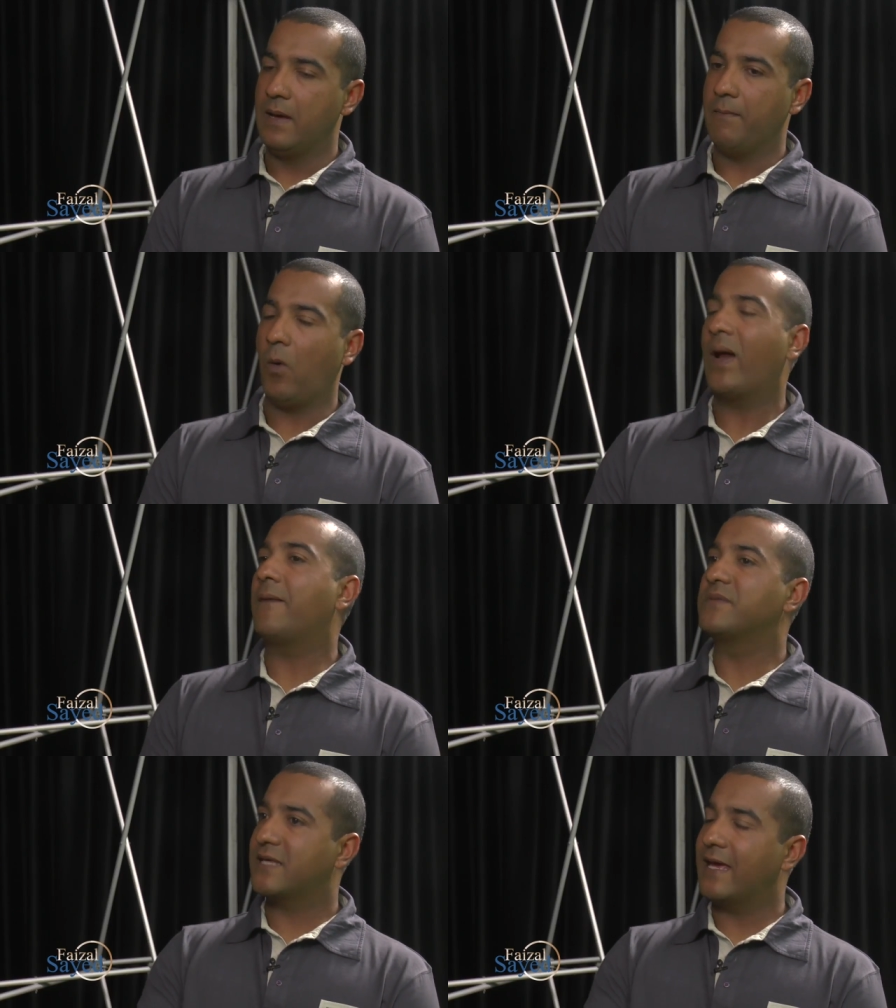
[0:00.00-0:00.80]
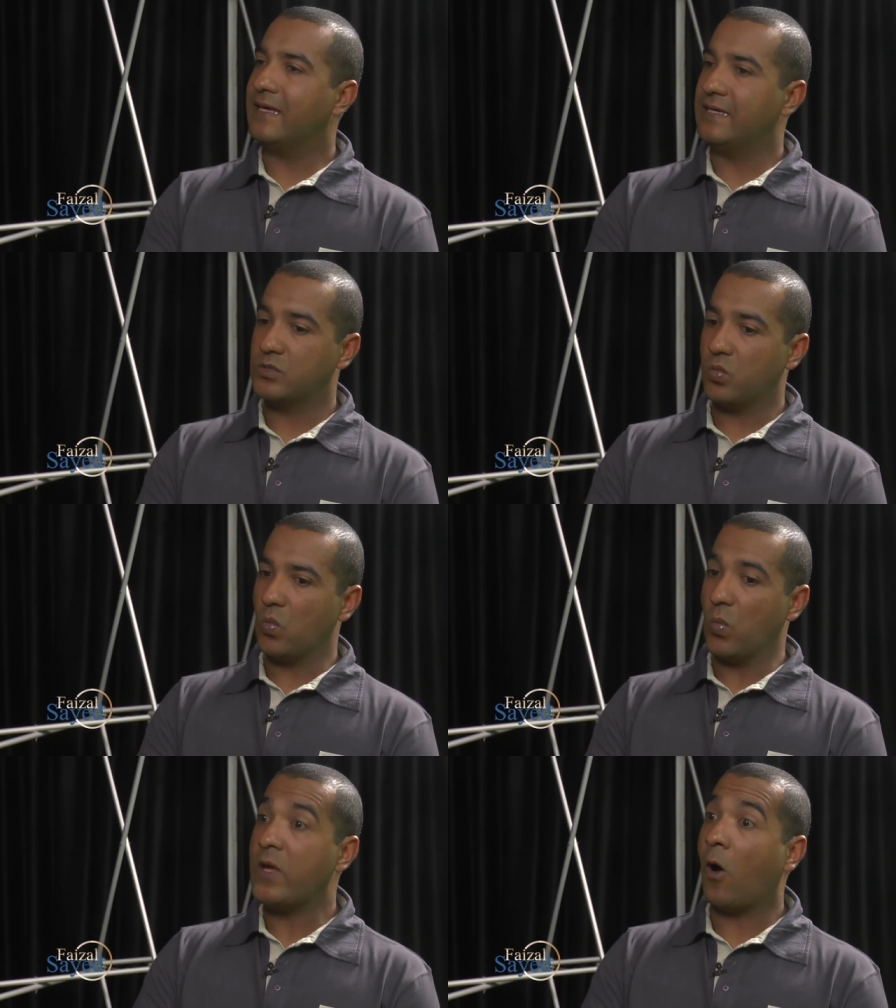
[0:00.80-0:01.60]
But what I'm saying is,
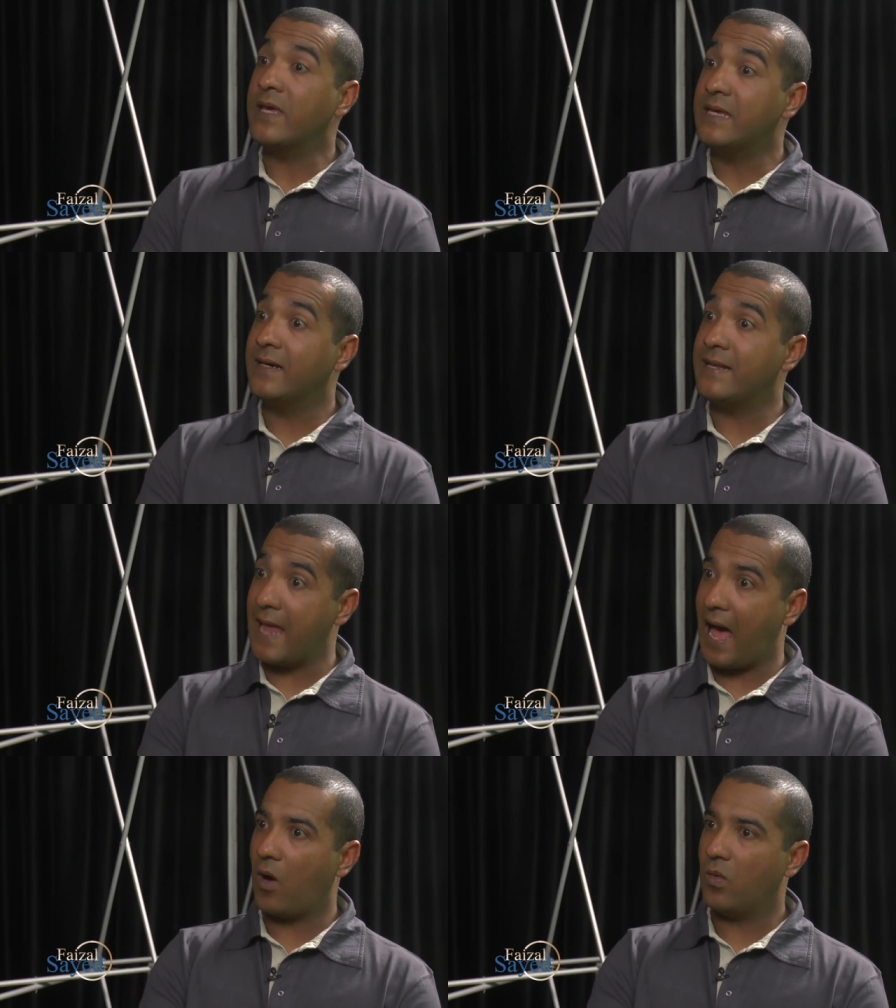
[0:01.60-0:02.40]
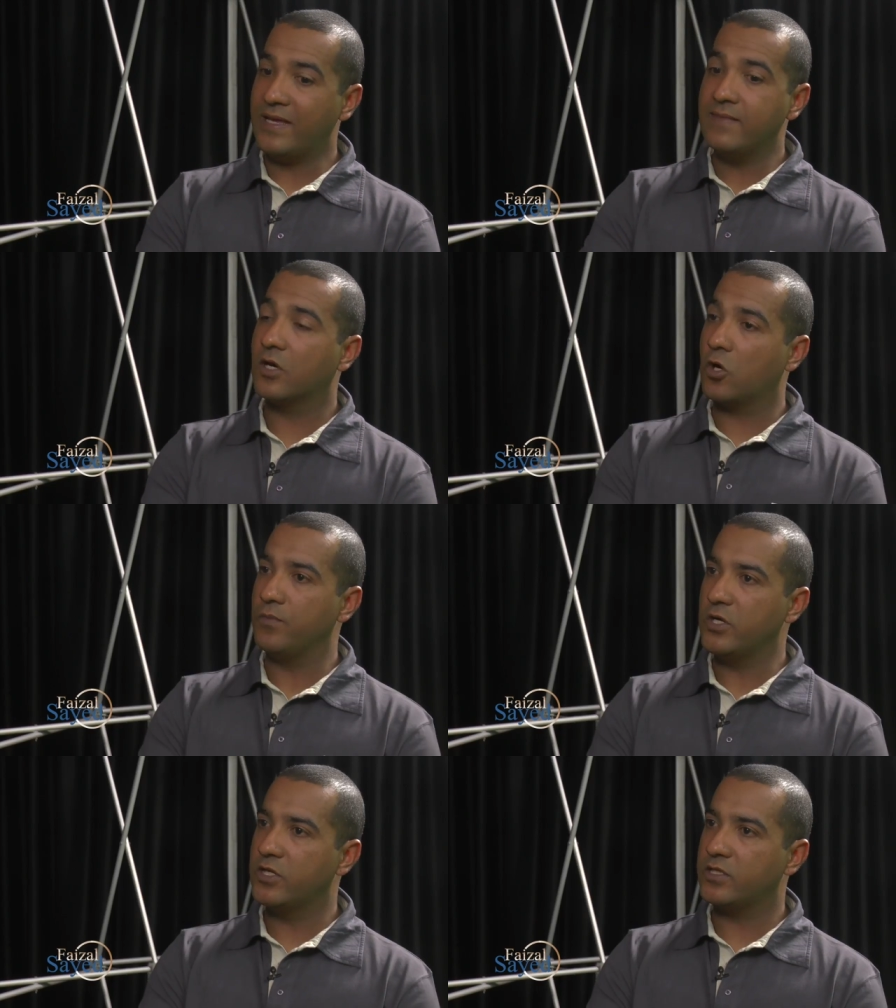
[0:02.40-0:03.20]
we are here now in the
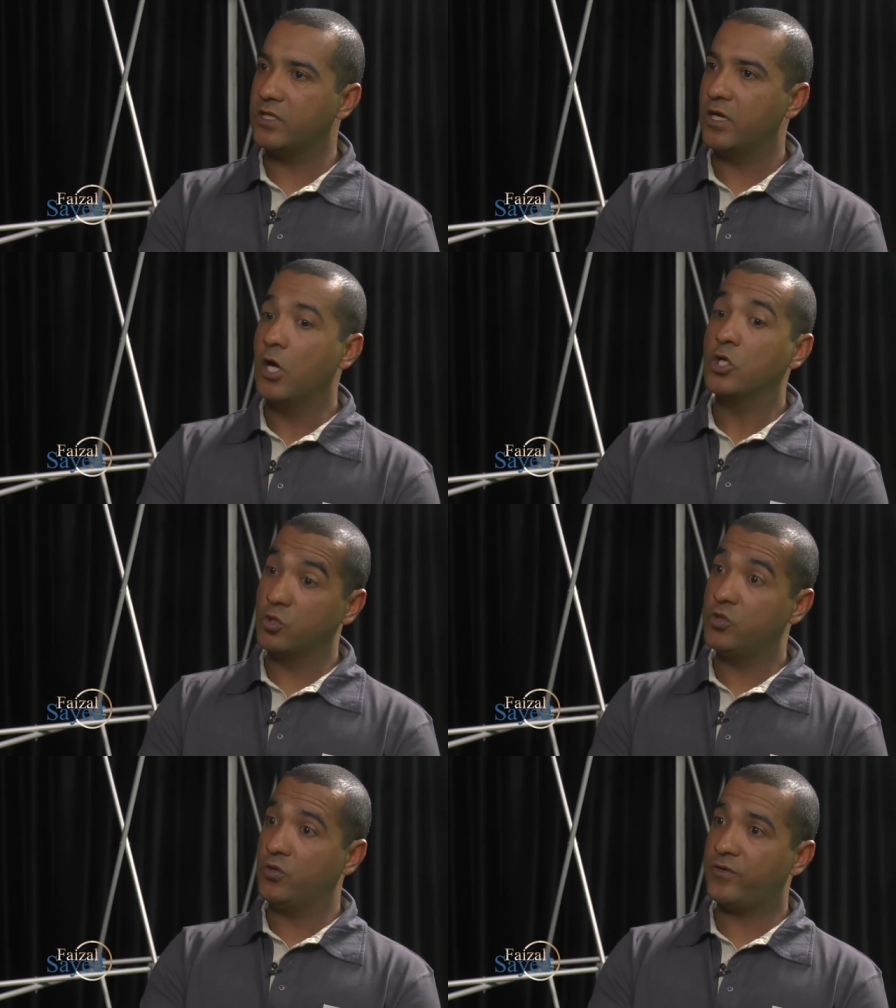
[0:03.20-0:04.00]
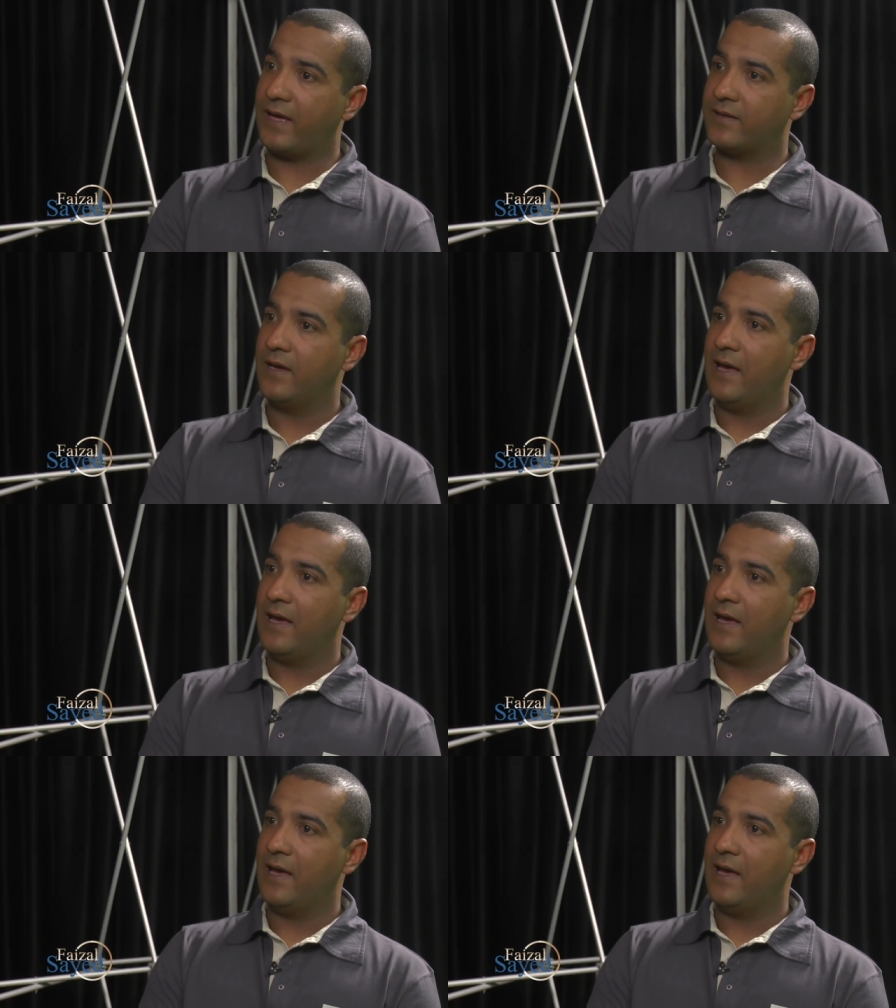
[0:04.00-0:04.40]
community to do that.